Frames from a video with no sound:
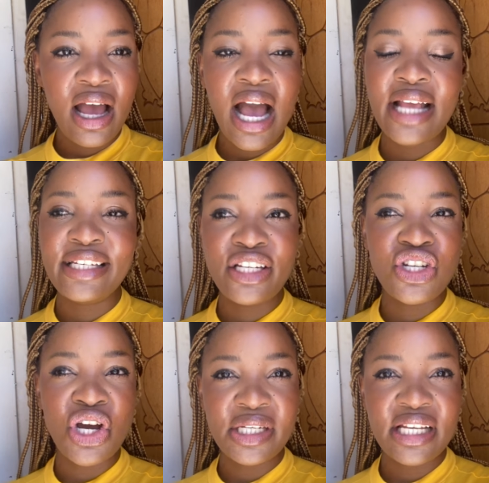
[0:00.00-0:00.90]
I did
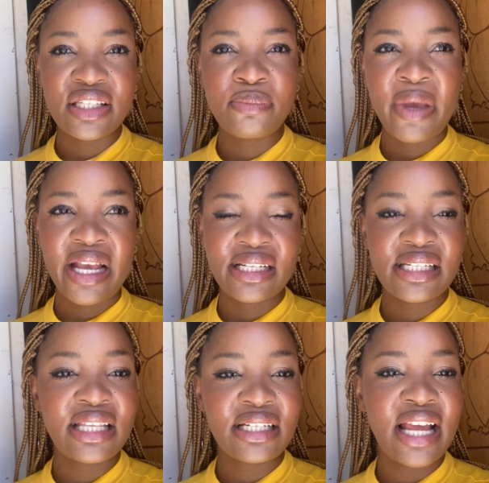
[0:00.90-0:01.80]
not
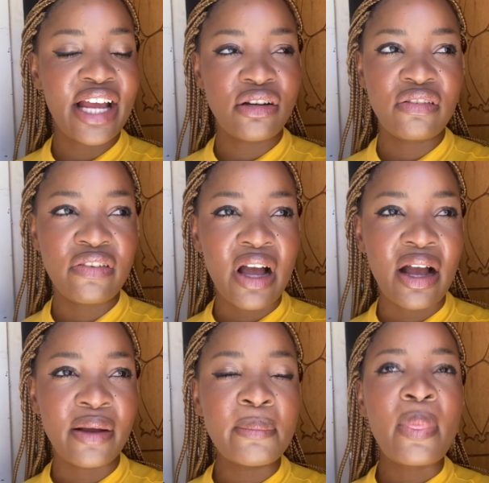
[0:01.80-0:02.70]
expect that kind of
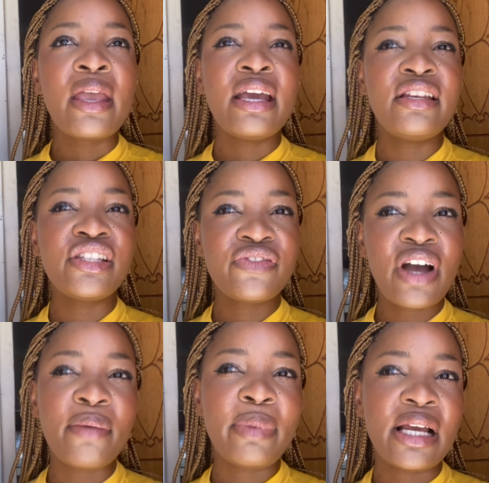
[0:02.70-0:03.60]
far. It is
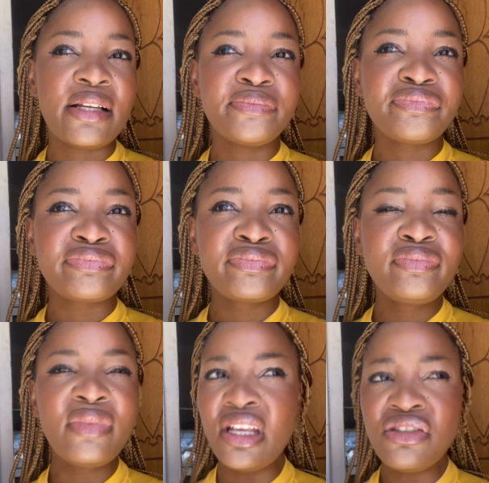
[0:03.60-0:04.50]
far, but
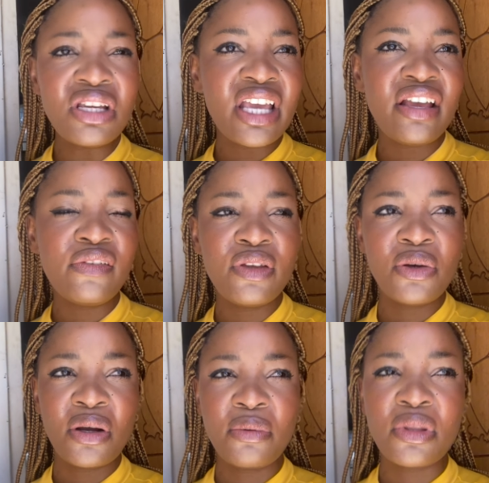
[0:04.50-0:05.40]
it's okay if you're
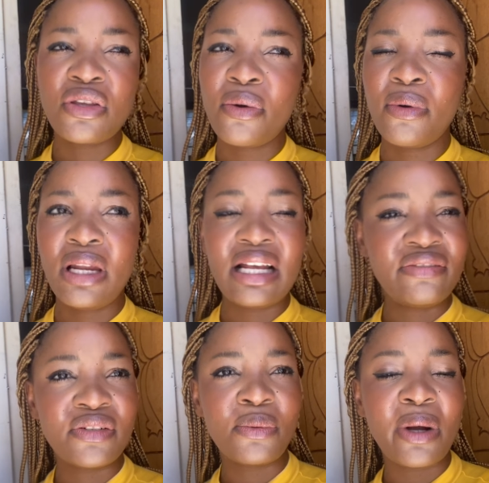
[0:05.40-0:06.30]
going with your
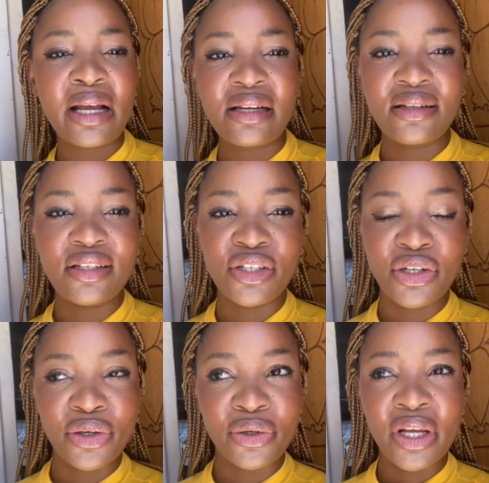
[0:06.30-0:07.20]
loved one, you
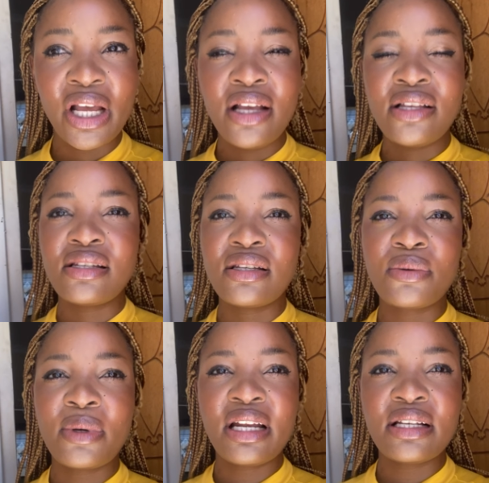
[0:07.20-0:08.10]
know, you just
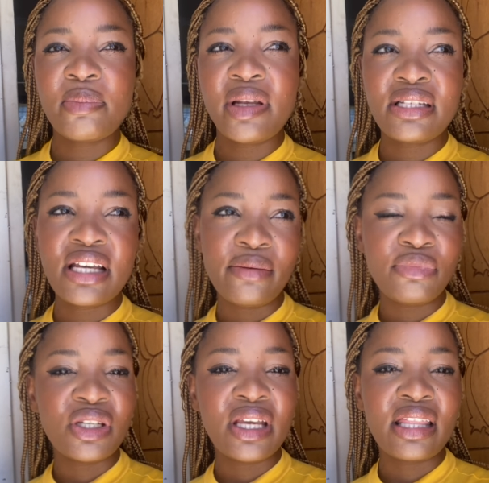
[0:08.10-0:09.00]
want to spend time
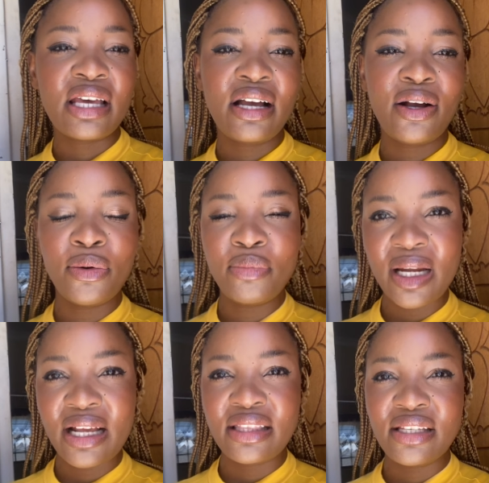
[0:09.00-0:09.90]
together, home,
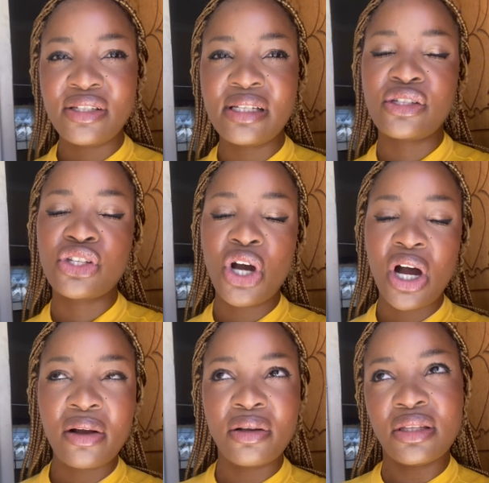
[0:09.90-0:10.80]
and you just
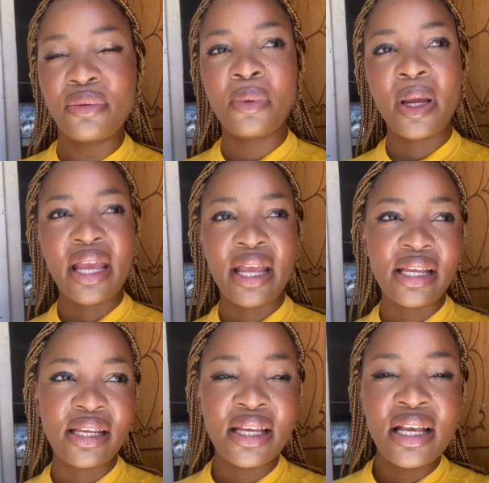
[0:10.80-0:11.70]
talk on the way.